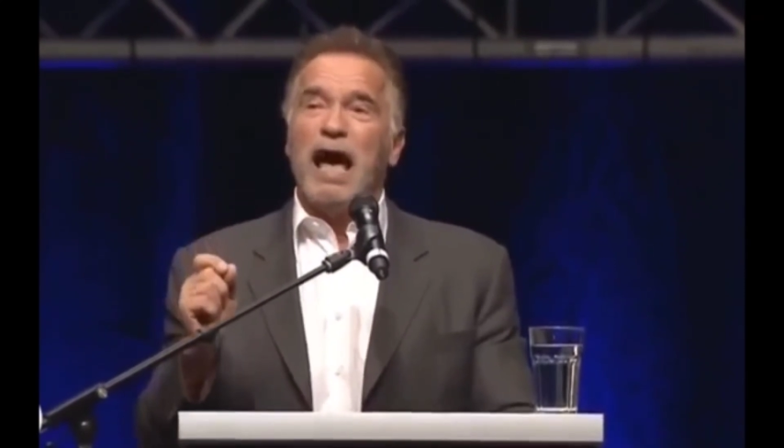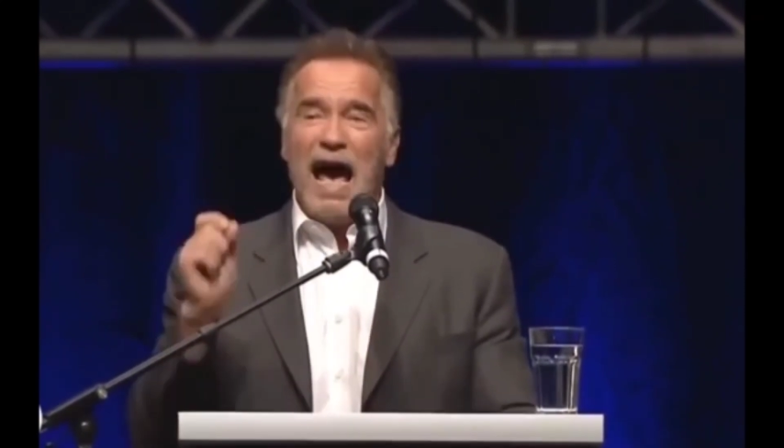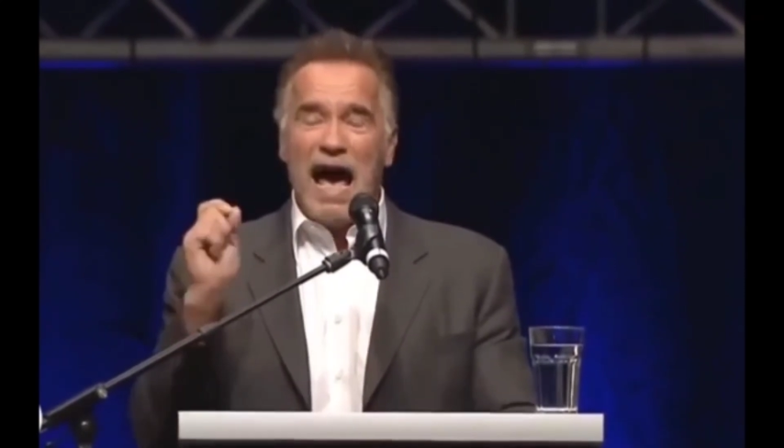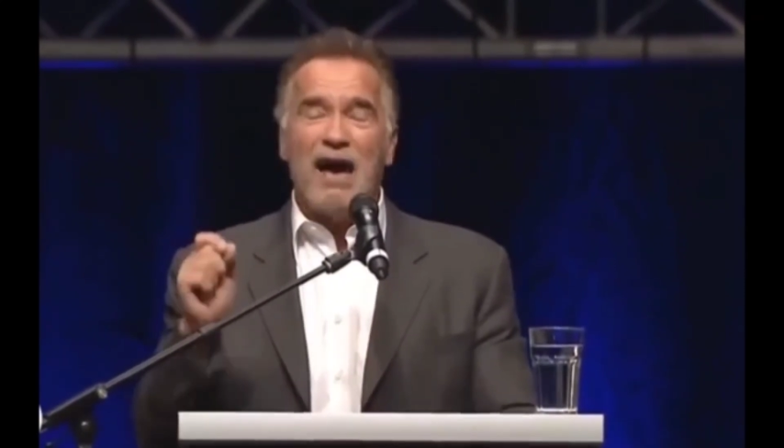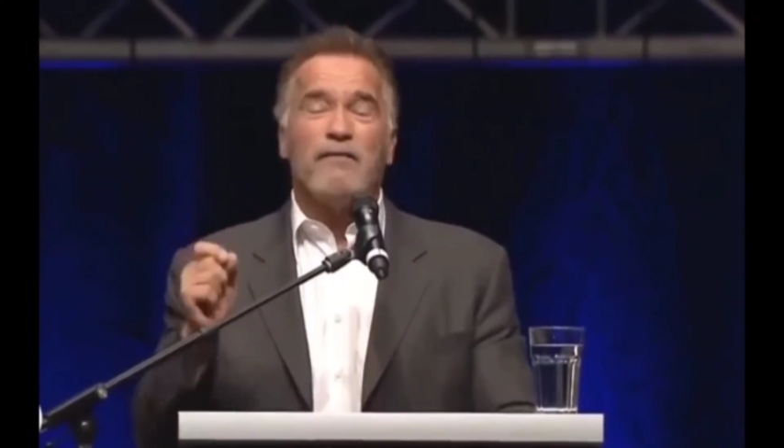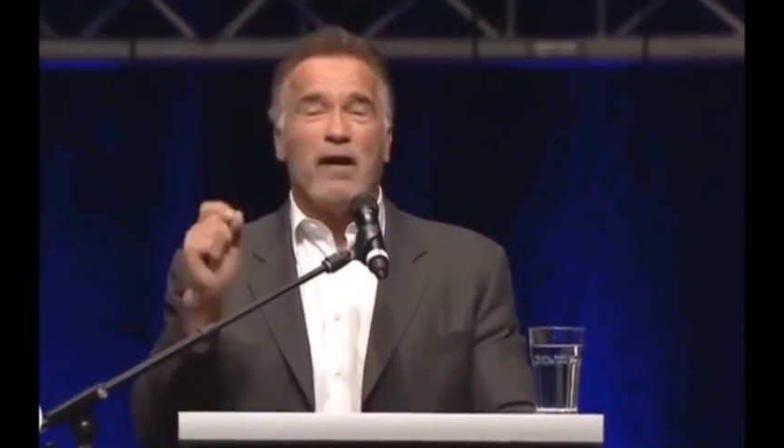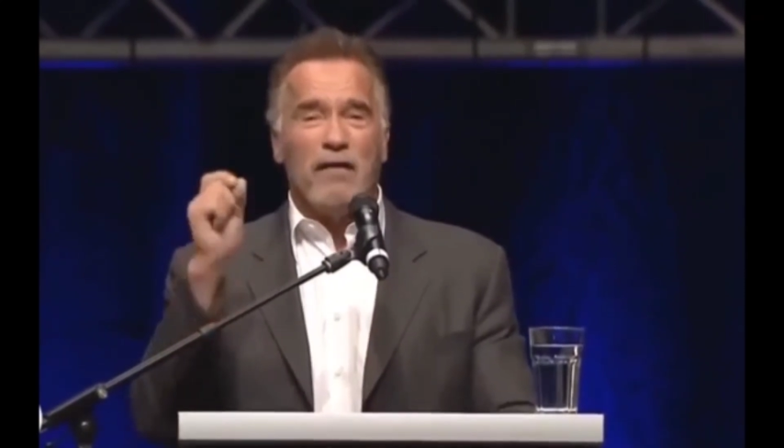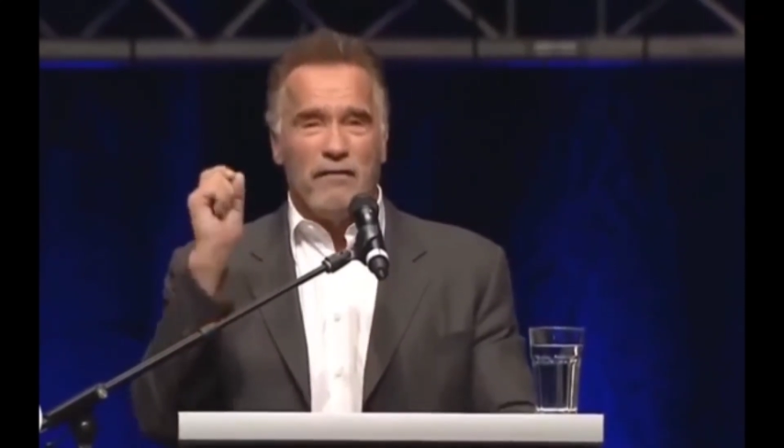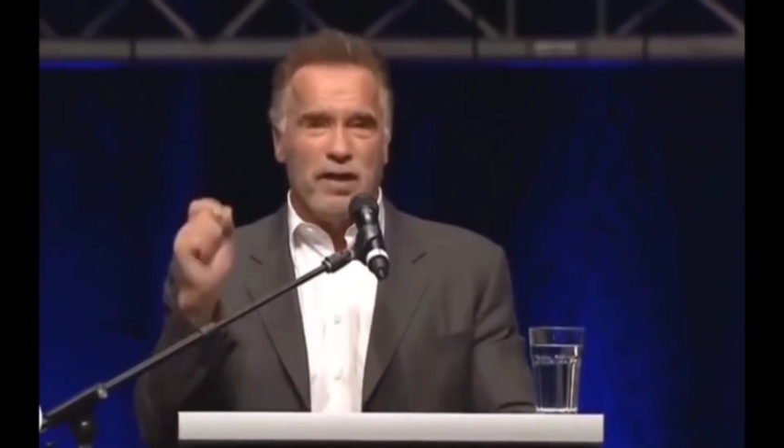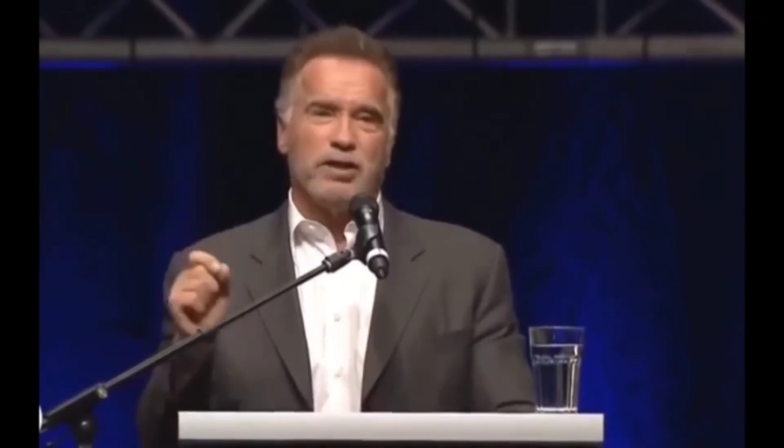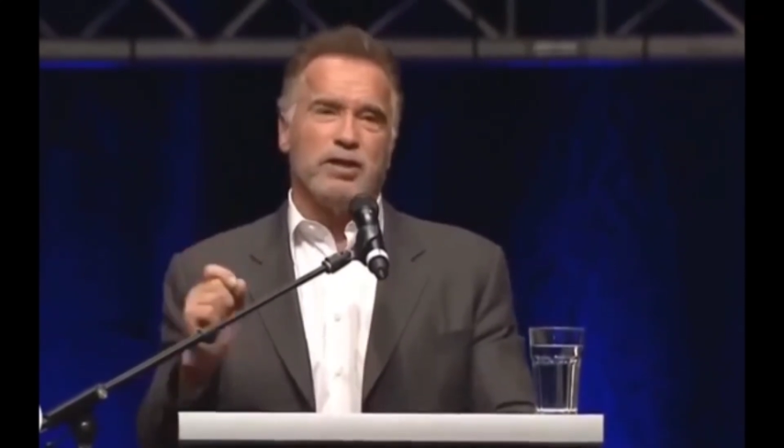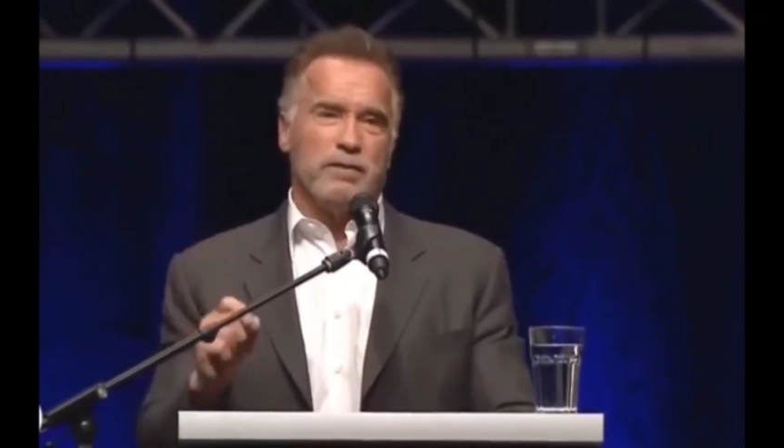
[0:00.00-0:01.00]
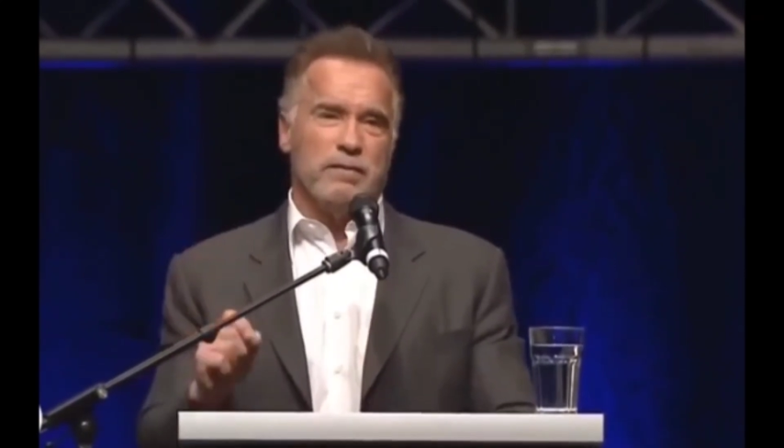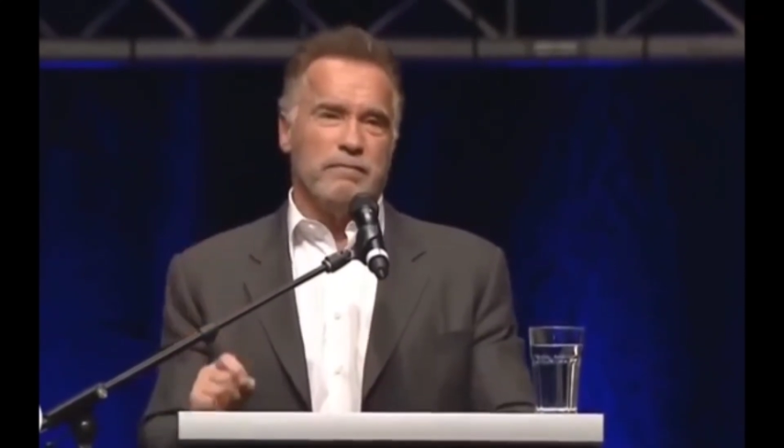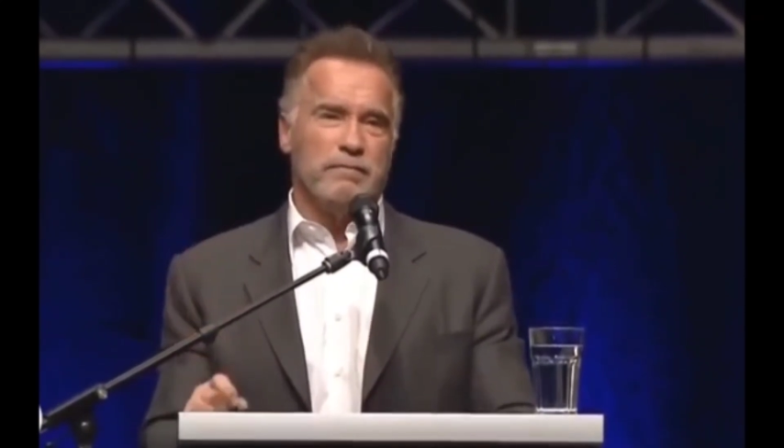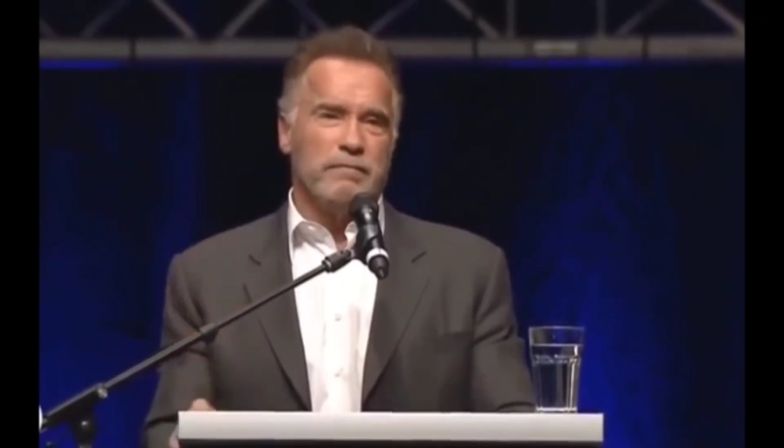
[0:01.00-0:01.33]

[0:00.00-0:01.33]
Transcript: have a vision.